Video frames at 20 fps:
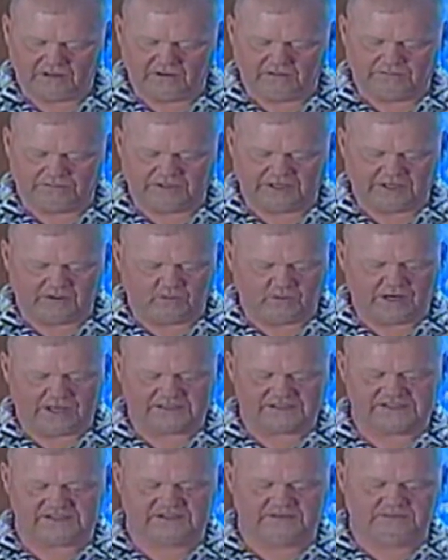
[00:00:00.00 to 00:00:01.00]
but he
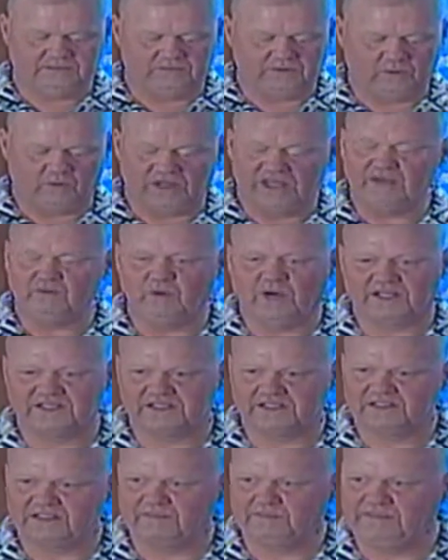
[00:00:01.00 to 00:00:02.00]
wants, to, he wants
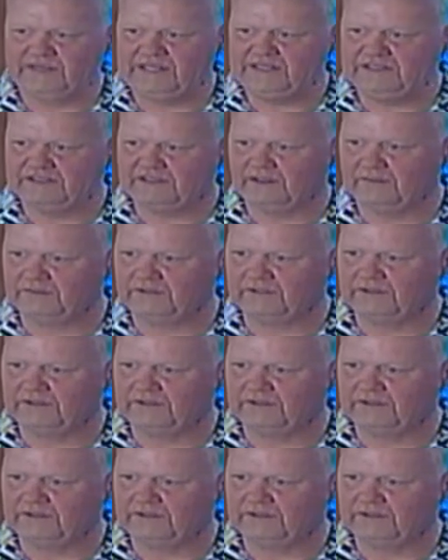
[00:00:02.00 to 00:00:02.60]
it to mean something.